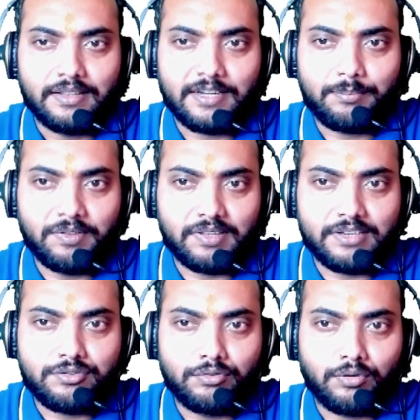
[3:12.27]
That means
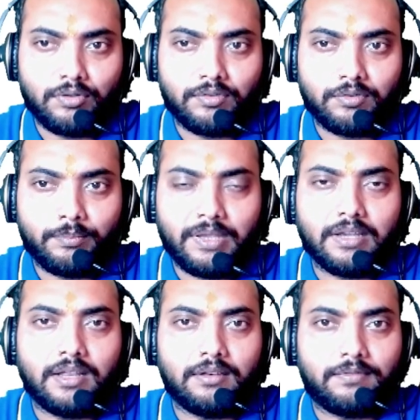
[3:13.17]
it should also
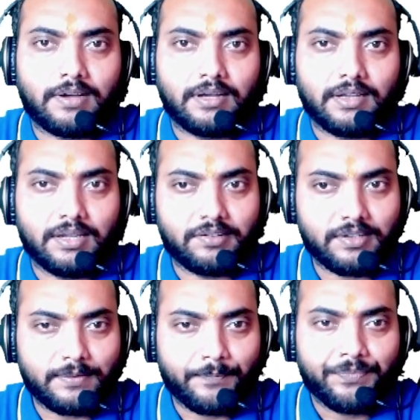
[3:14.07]
be alpha, is
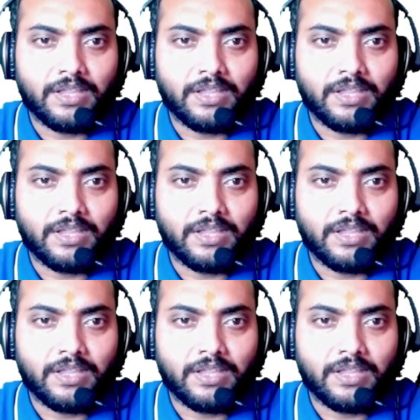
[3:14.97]
it?